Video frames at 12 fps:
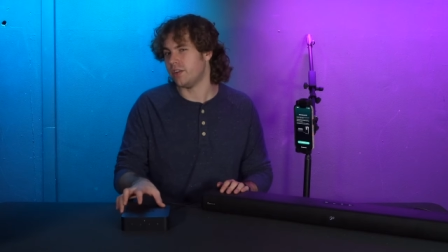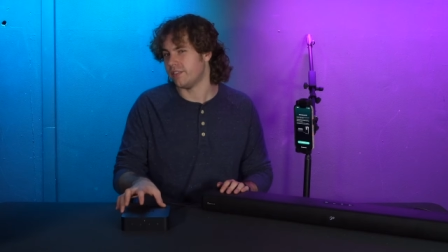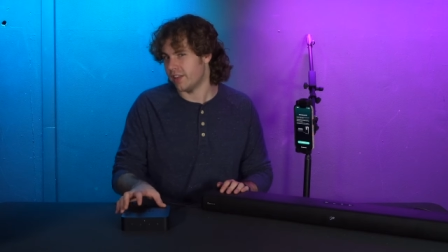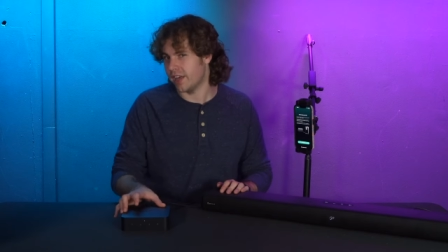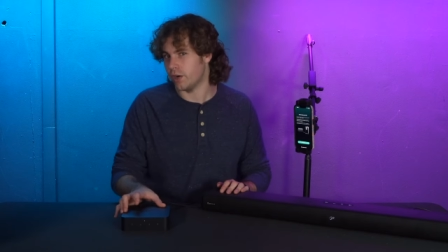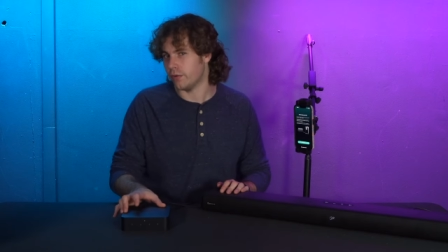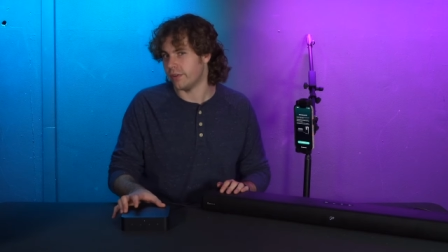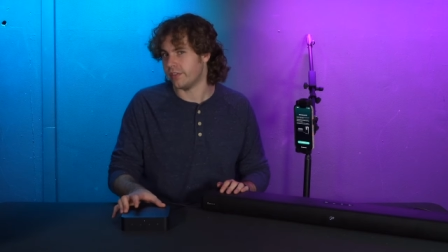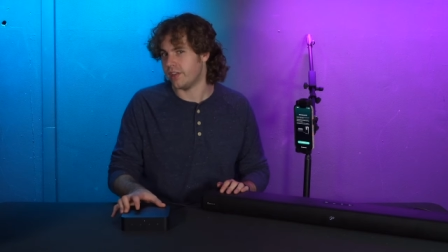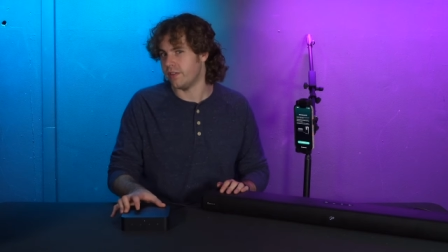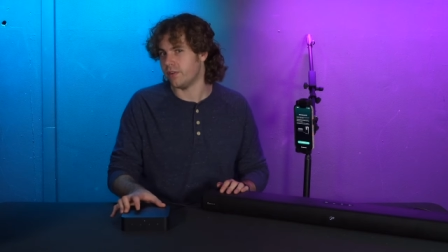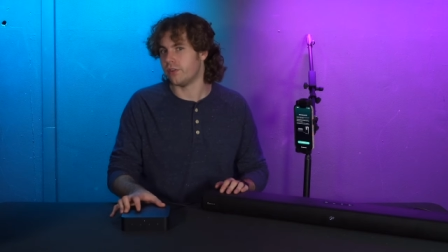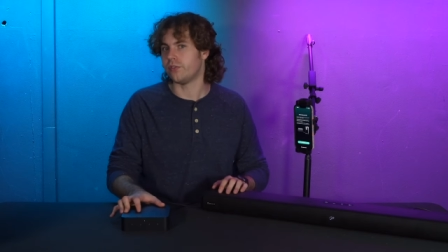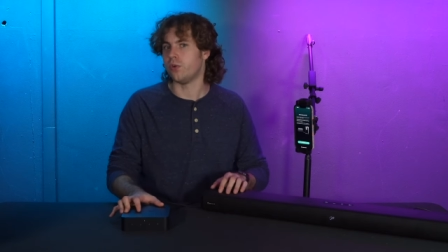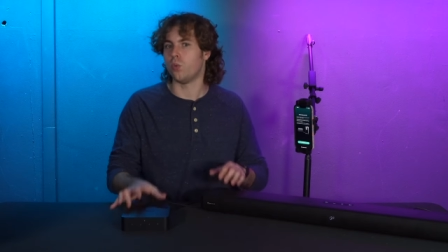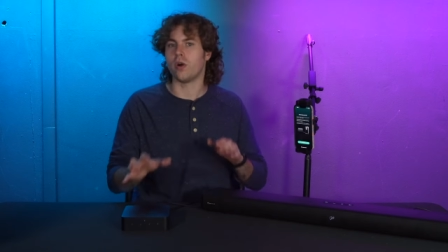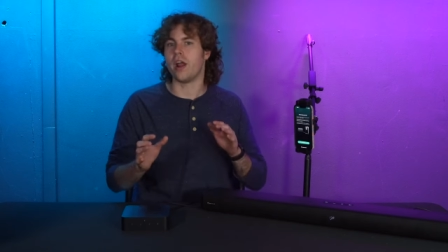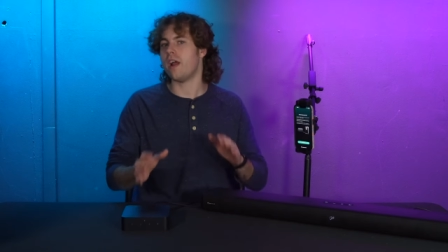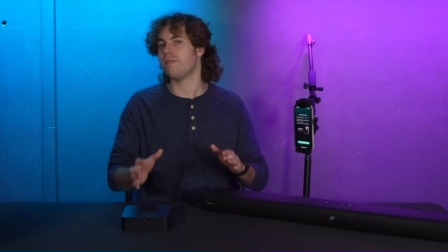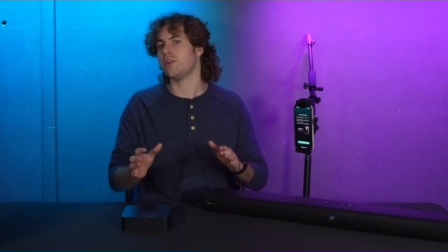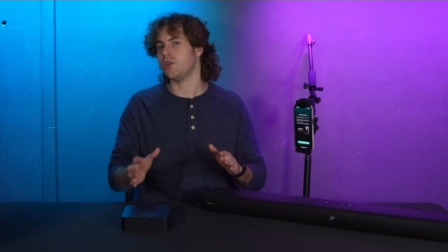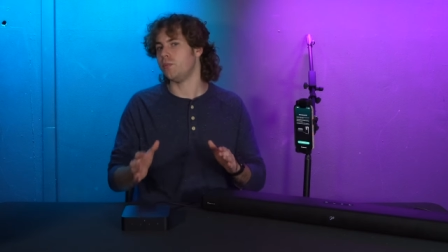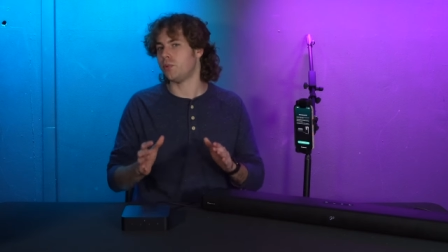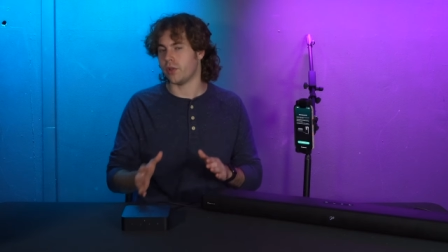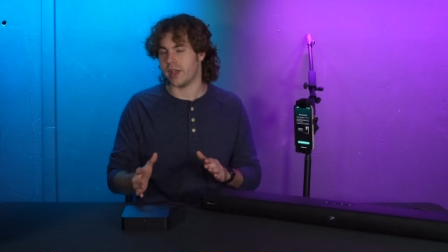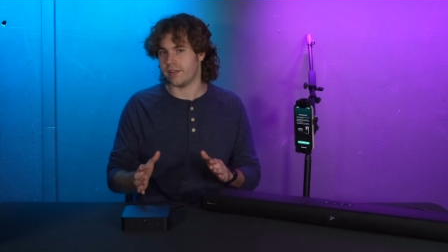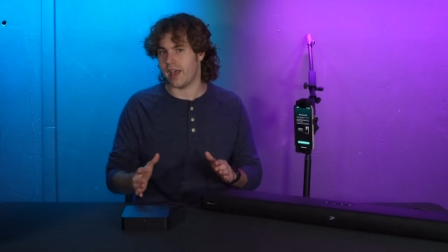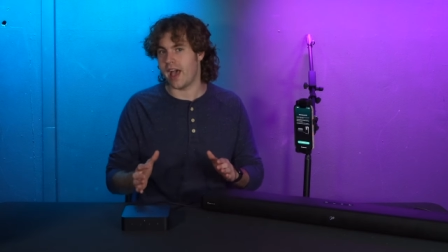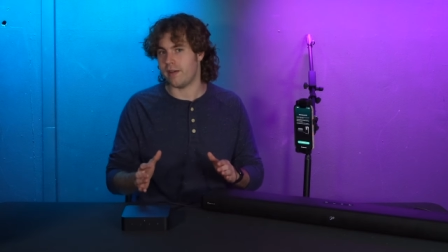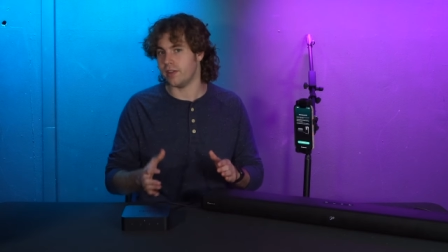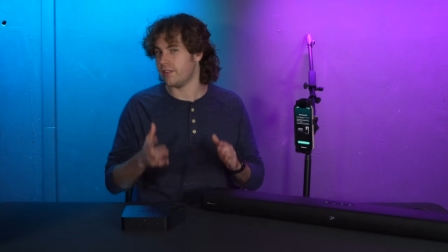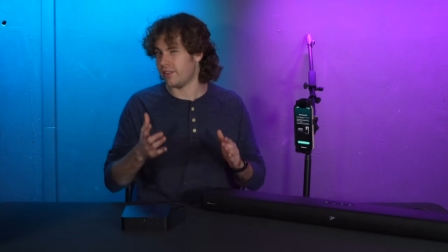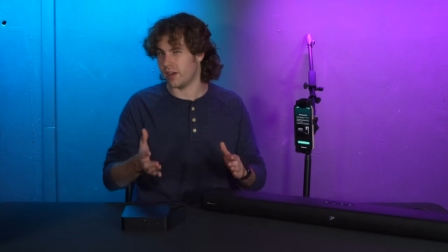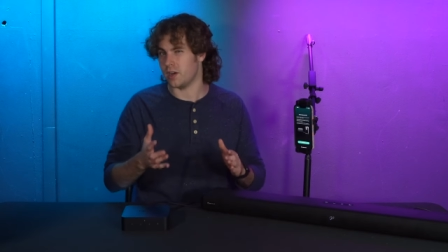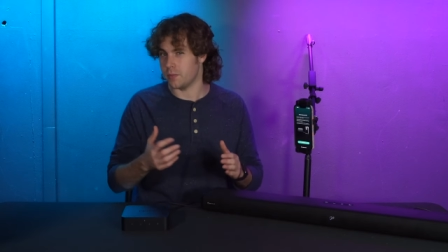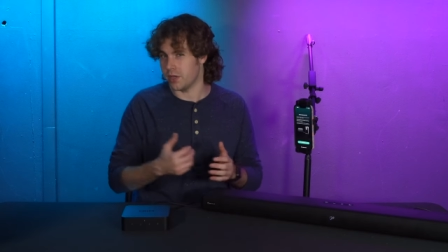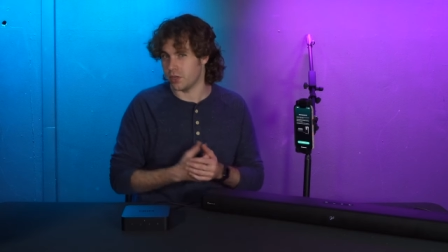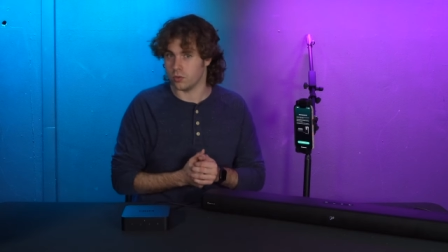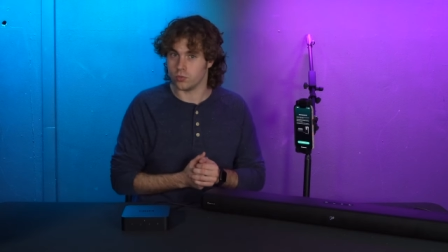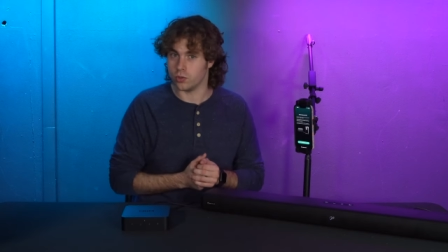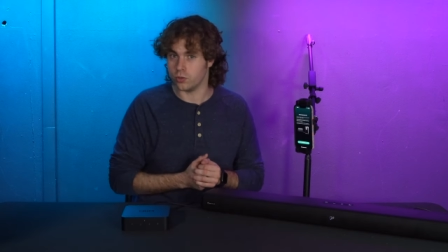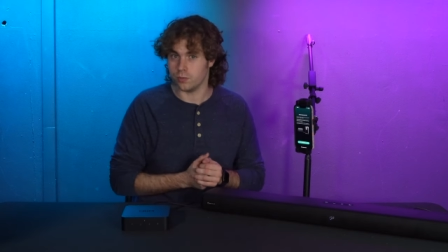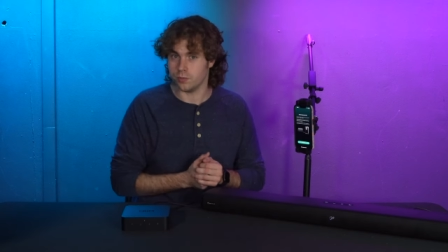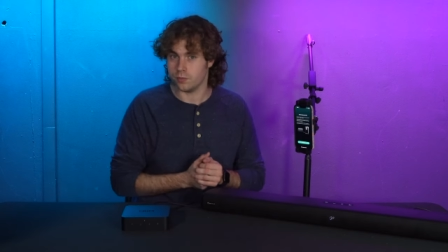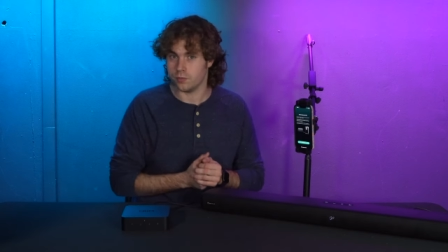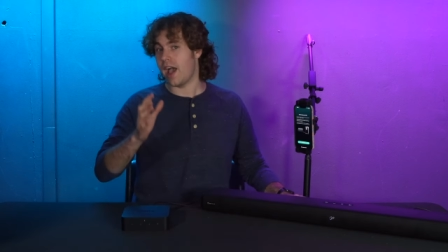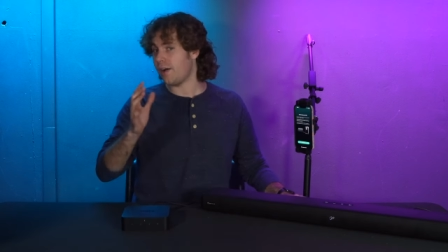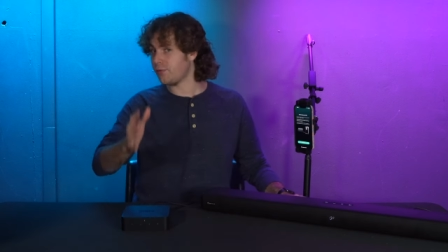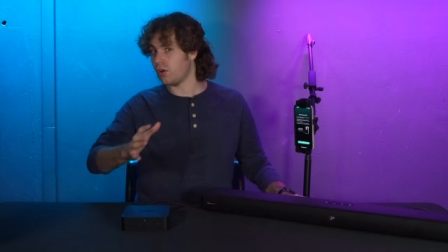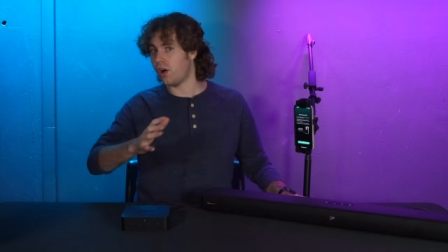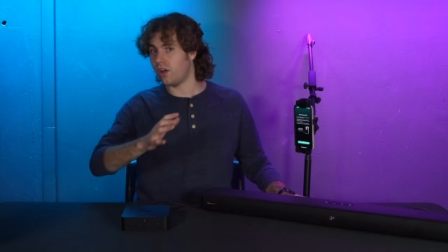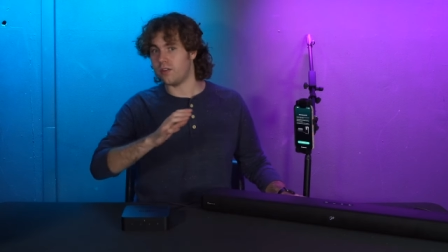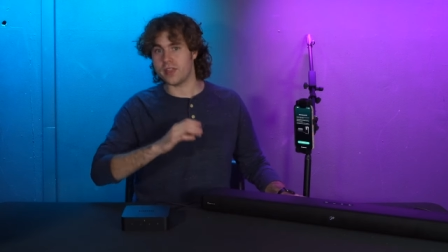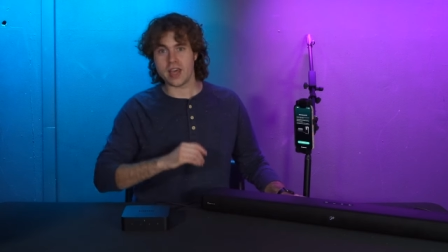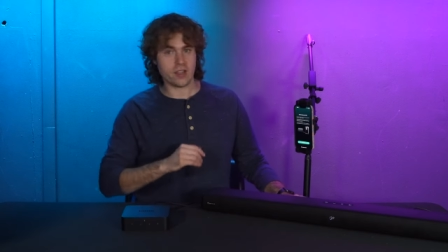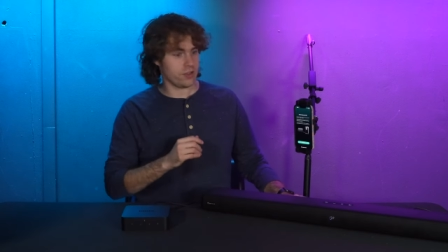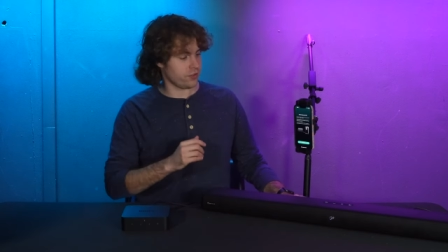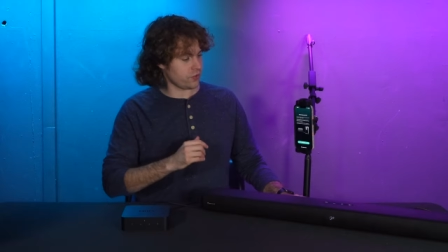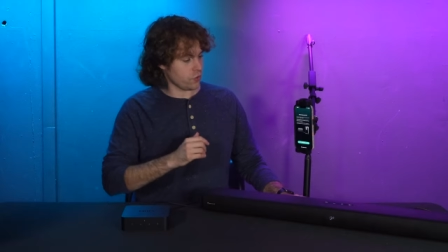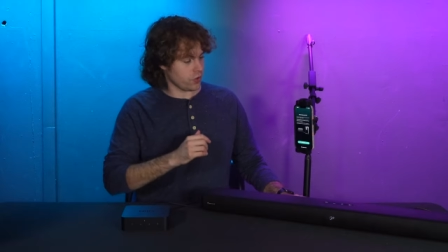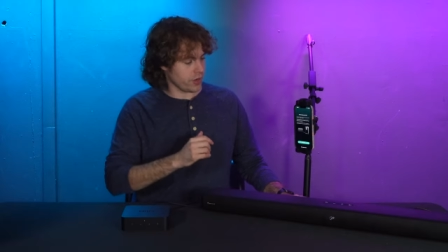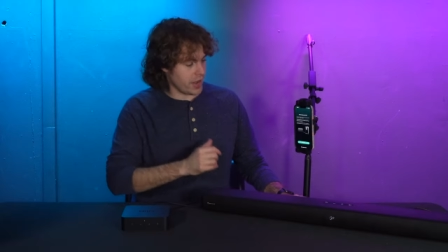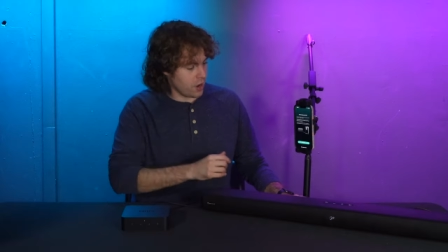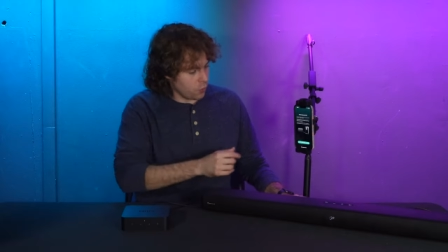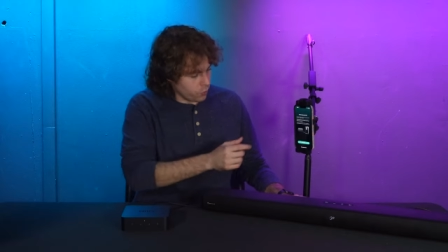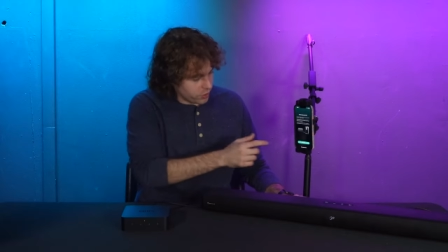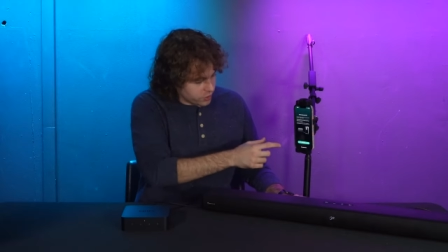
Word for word: you to set your receiver to wherever you plan to have it set up in your room. After all that is sorted out,